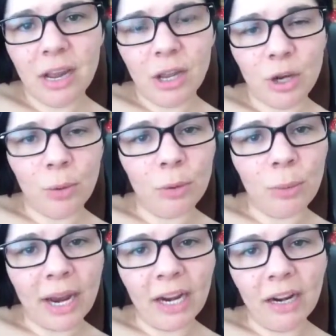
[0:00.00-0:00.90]
you're
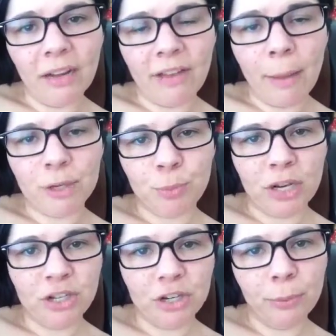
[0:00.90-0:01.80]
aware of how much
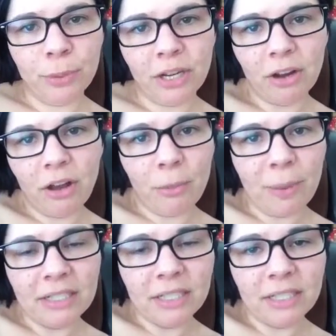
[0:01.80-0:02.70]
pressure you're putting on all the
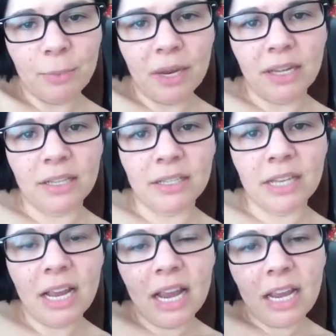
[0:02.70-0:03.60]
buttons, because
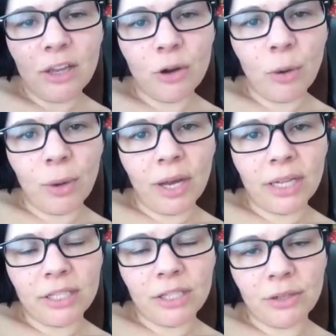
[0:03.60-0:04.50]
you don't
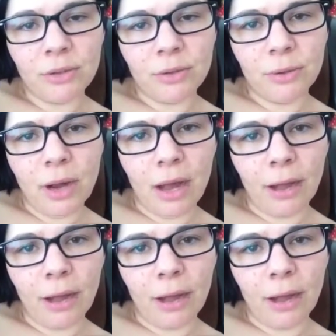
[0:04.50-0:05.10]
want to